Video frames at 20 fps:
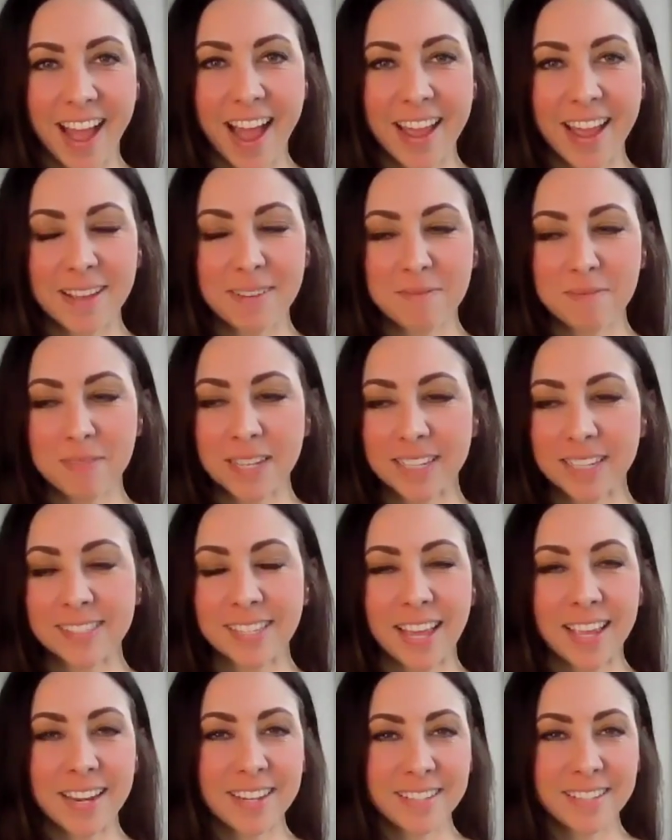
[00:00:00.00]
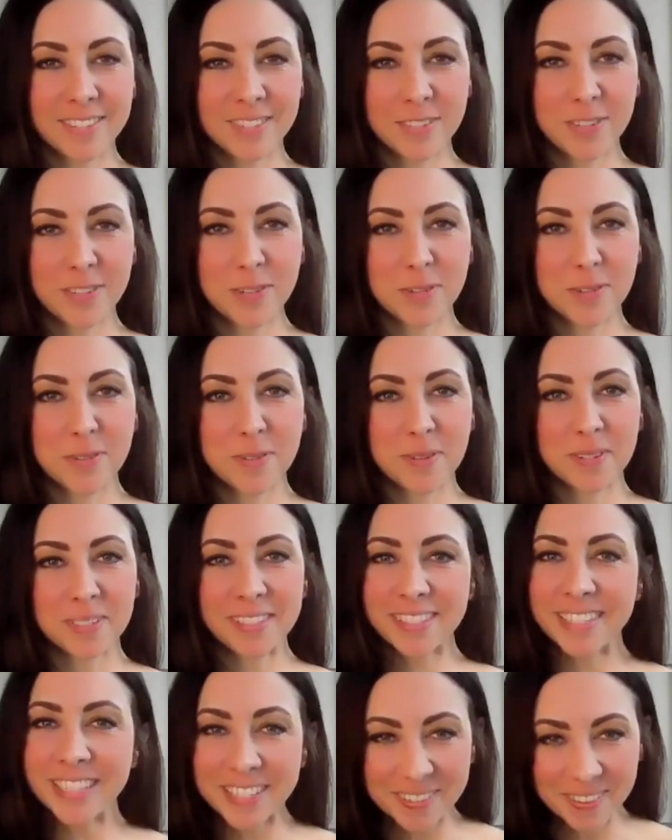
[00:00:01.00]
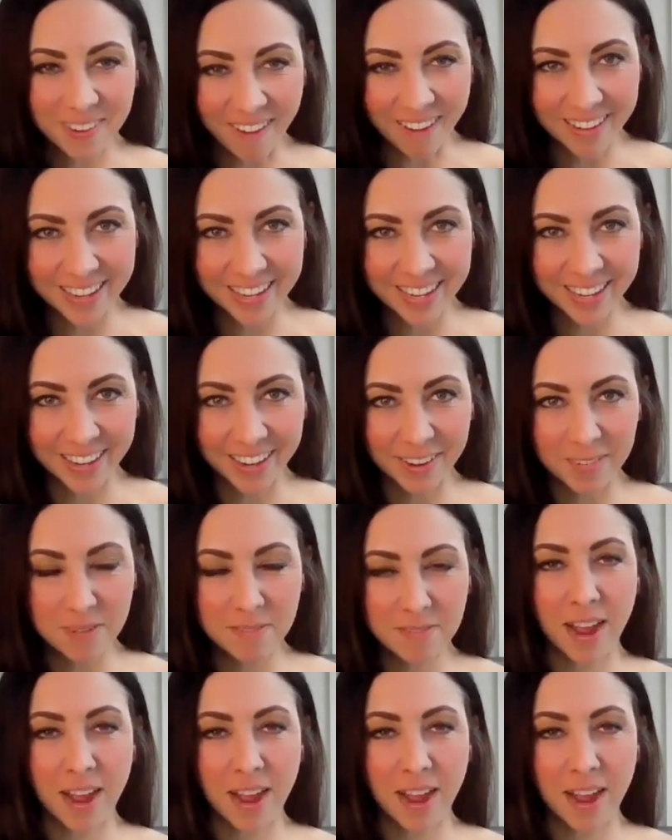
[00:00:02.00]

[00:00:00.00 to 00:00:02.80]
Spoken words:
I am excited to see you on here.